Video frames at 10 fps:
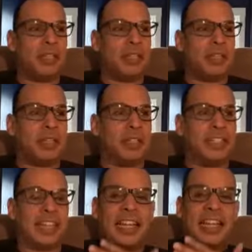kind
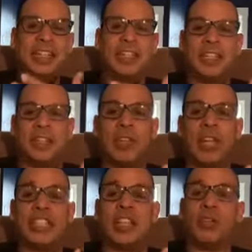of like there was a
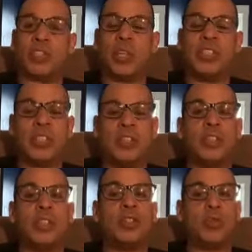choice either to do
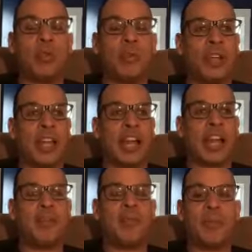them or not. But
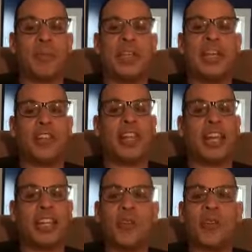now they're like, okay,
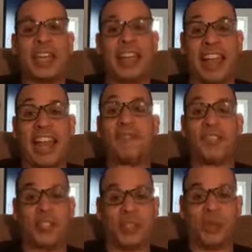I have to do them.